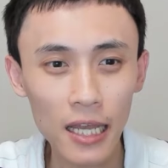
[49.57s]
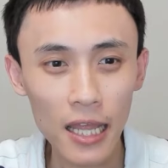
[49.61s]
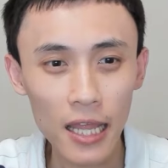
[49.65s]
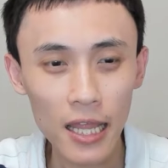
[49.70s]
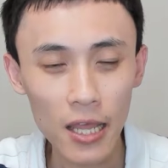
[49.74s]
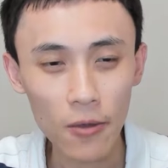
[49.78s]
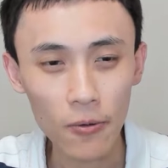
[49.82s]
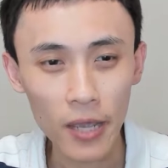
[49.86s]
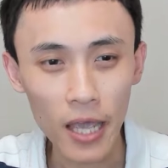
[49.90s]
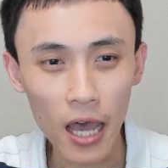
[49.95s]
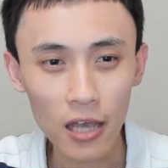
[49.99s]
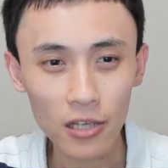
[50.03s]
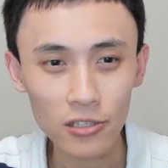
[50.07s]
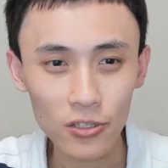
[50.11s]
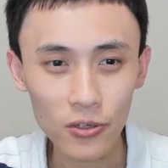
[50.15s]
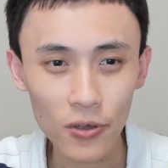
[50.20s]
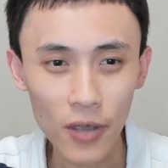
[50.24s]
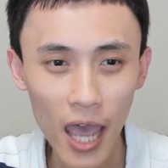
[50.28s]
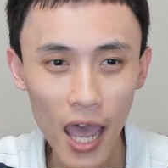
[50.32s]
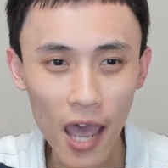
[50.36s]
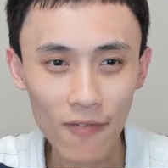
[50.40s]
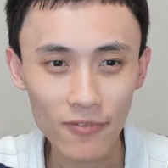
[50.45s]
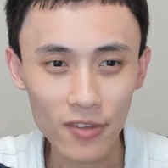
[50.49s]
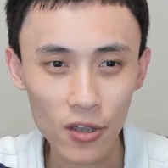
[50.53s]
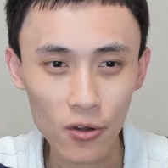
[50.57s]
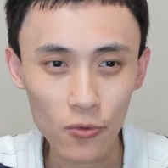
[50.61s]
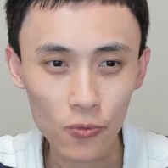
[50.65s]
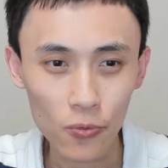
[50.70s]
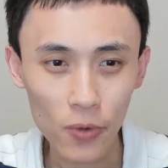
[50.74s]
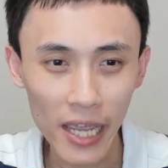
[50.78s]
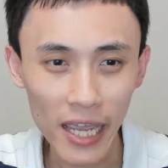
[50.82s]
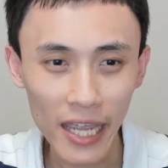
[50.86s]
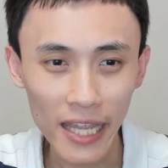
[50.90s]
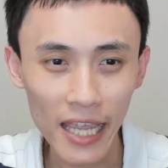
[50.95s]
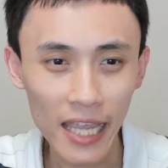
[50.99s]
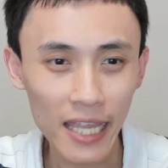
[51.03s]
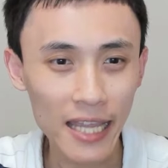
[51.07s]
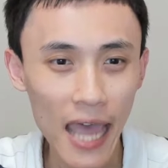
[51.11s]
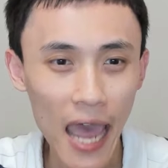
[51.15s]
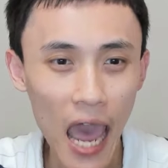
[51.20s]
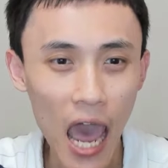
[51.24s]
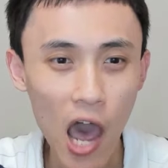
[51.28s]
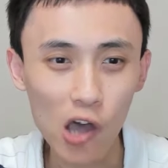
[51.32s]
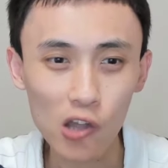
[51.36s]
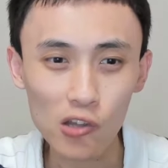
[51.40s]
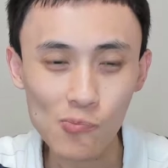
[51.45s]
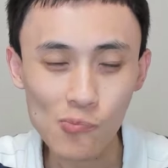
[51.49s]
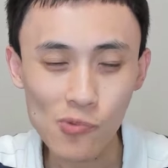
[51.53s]
Then we also have the rated
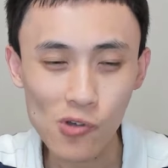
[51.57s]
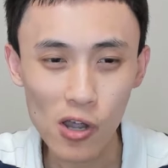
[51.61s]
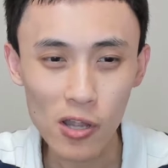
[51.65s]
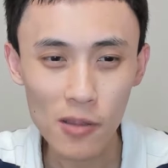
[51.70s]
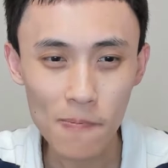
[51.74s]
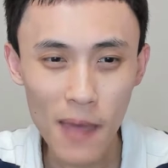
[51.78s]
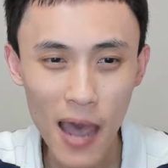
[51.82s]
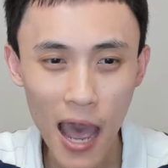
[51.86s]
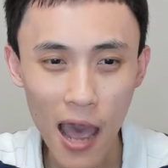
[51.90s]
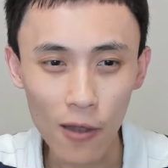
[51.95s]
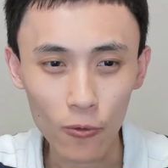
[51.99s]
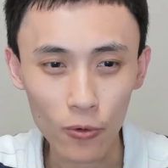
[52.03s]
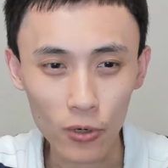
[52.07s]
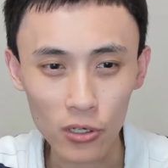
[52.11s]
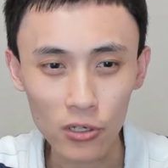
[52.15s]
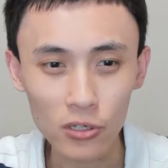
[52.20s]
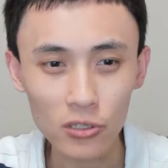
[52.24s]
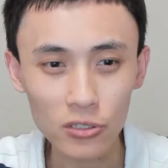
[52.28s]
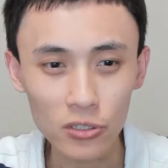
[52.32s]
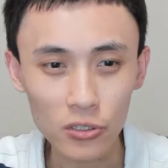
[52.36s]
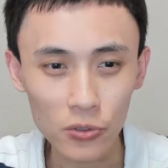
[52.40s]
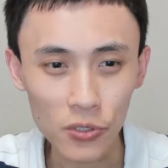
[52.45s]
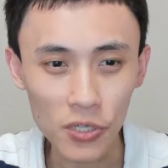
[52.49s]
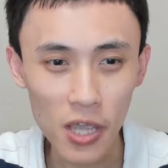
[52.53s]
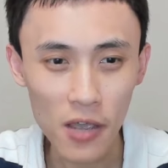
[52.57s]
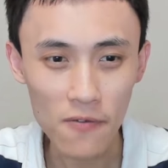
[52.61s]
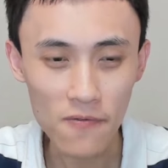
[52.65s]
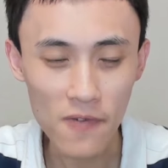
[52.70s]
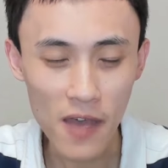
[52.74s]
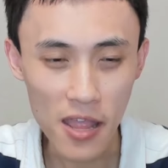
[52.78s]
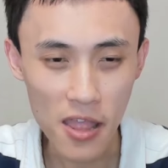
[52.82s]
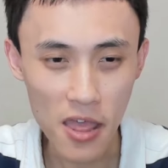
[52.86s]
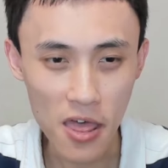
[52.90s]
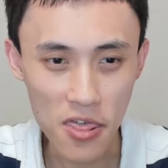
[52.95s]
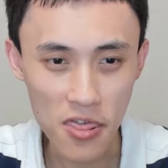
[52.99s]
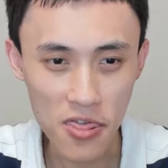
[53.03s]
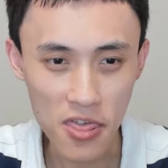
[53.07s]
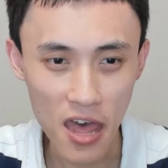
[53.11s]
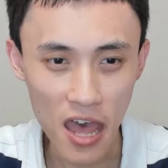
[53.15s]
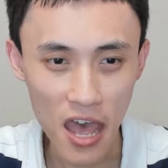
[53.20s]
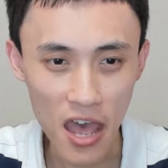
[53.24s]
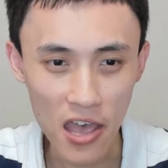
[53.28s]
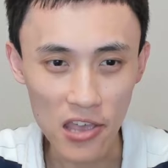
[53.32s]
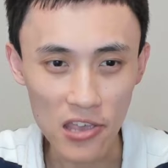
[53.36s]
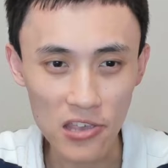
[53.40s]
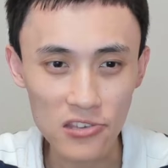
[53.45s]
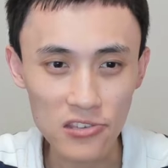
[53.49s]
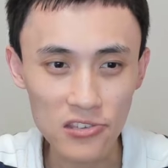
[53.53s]
output power, so you can find
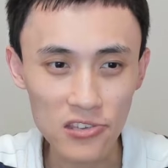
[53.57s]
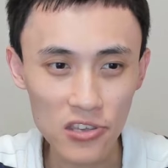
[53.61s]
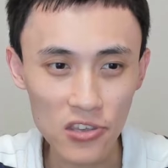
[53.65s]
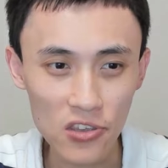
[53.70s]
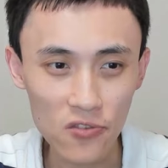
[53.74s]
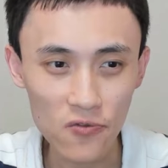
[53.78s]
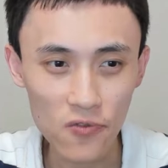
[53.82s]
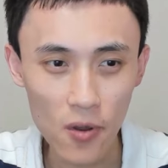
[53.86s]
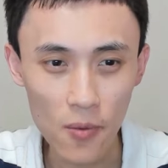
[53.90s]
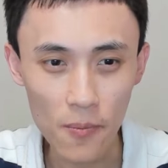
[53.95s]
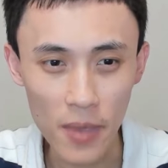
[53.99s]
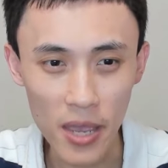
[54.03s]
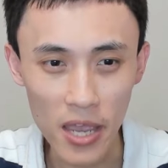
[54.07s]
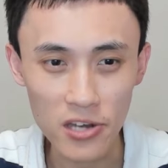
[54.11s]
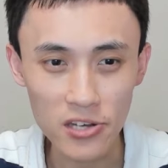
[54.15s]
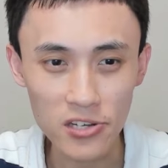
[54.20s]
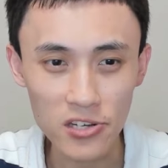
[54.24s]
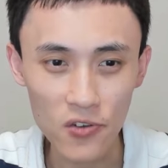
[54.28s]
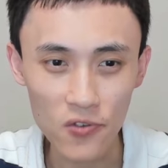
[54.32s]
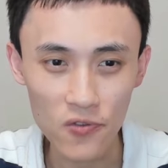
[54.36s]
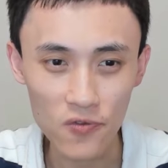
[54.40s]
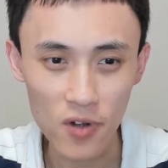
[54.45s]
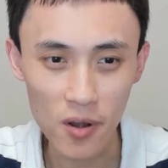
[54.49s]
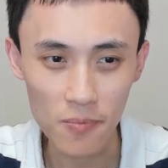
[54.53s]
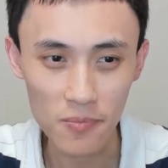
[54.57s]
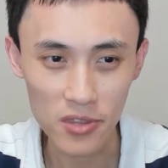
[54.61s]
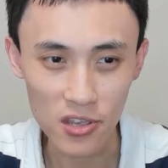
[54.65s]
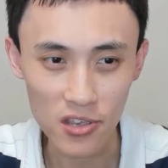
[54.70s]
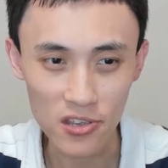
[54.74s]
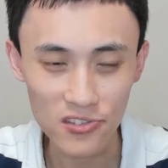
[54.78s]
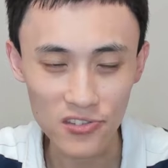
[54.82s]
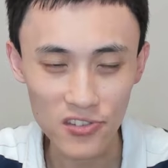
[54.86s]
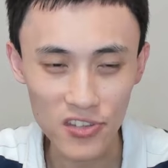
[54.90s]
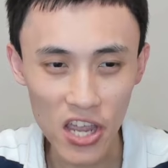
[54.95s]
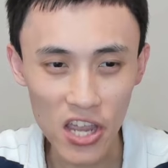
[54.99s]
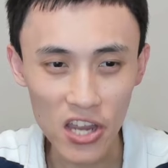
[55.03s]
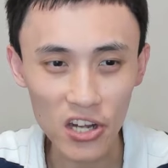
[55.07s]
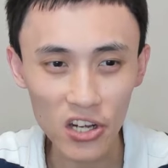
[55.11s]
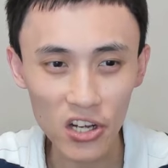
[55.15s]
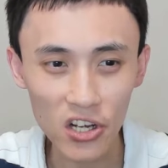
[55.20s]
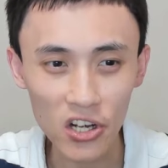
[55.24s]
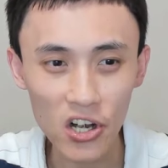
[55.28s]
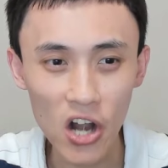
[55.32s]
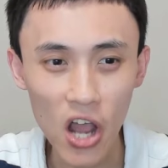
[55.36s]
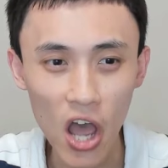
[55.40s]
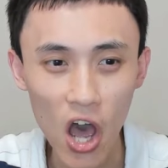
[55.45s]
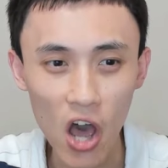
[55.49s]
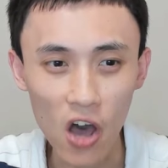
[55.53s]
this information from the
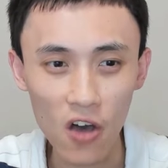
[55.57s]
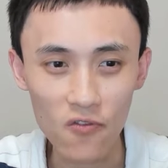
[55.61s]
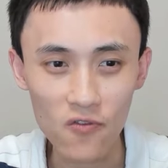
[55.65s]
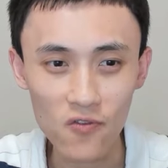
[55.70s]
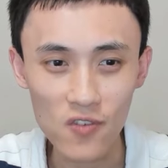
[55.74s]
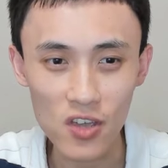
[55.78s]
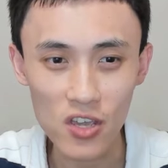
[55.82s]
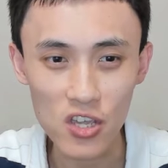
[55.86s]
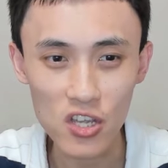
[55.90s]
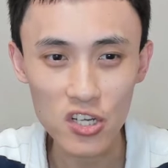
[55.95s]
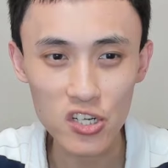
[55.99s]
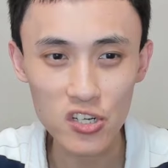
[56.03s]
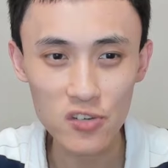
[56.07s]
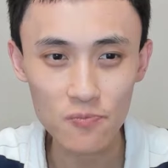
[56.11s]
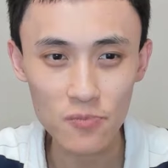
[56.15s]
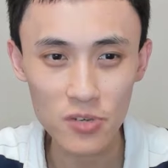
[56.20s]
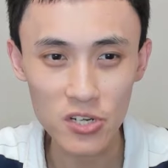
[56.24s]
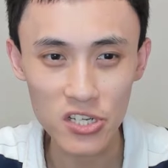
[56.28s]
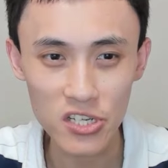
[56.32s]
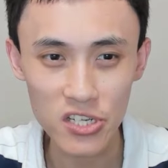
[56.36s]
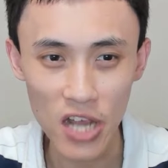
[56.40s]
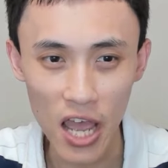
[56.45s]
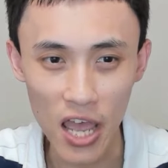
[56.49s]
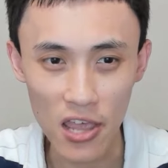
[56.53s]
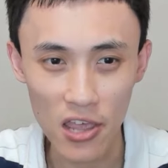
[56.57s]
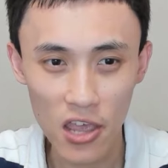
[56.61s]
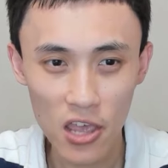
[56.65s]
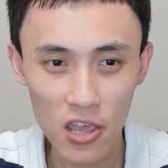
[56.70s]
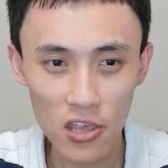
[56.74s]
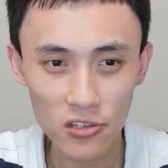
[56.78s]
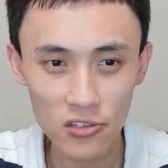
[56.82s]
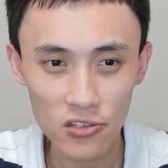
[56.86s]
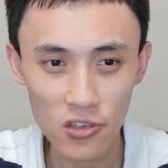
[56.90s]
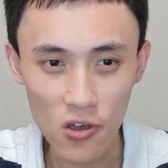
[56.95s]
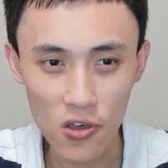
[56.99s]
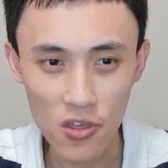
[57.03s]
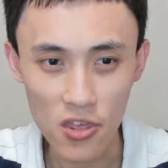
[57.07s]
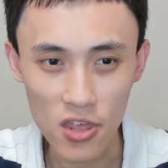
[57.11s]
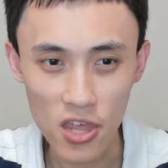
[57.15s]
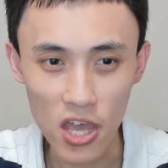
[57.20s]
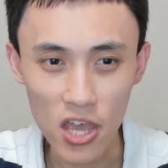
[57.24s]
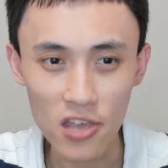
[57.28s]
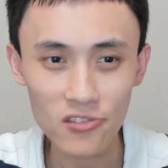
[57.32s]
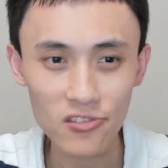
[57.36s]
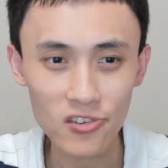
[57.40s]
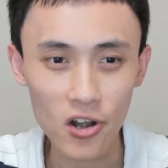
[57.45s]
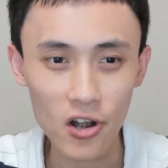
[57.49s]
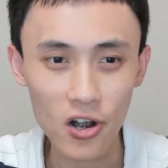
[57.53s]
sticker of each machine. So
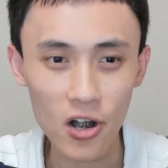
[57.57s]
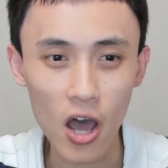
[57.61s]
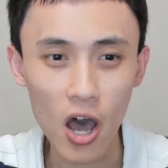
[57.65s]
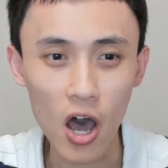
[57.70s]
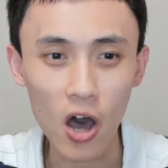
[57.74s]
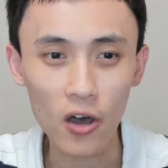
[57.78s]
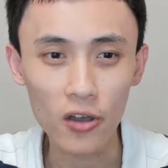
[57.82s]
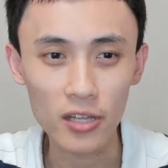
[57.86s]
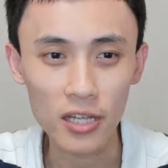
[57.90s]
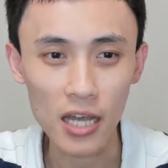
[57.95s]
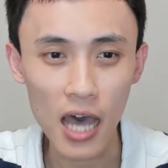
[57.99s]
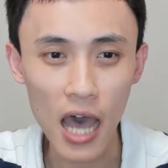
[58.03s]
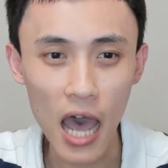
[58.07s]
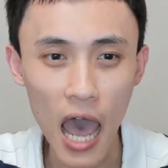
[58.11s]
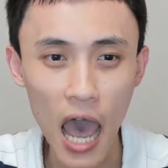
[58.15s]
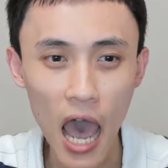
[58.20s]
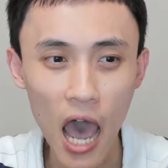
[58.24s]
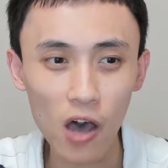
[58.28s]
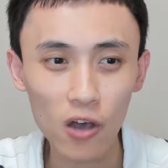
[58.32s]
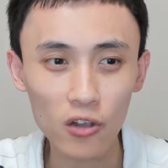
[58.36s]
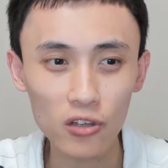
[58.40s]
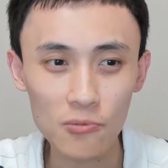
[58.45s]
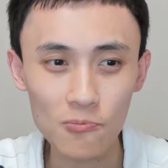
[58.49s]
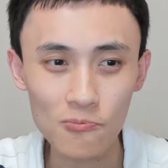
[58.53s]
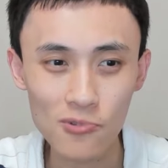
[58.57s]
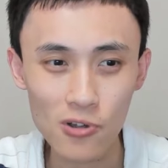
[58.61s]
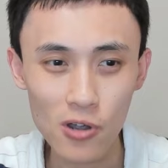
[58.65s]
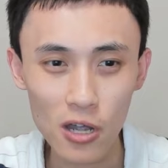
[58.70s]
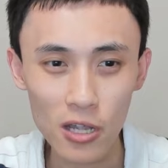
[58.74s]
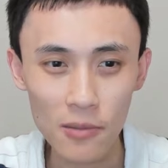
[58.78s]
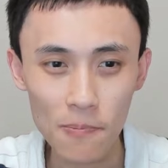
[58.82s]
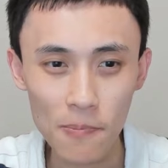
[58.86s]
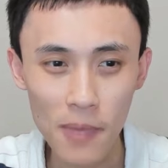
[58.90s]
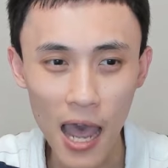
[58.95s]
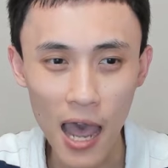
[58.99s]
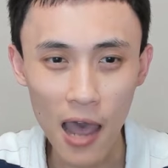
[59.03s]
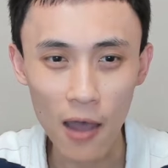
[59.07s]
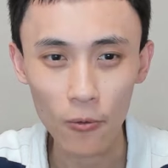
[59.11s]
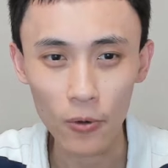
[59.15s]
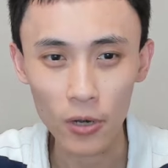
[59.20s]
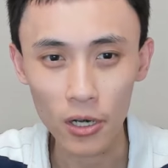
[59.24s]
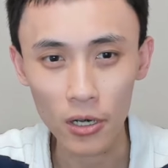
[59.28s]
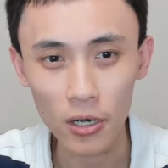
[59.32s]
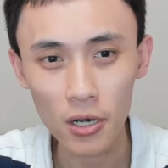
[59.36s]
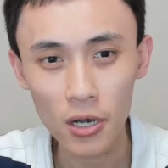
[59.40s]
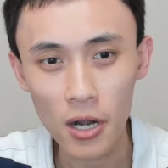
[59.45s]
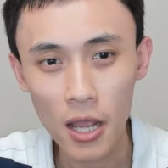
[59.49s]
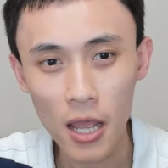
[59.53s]
those are all the output
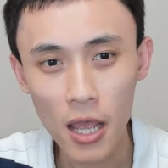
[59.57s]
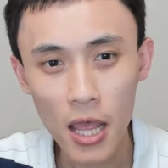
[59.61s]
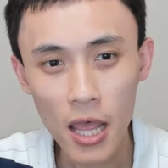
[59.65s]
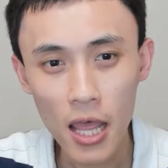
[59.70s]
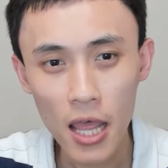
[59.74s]
power.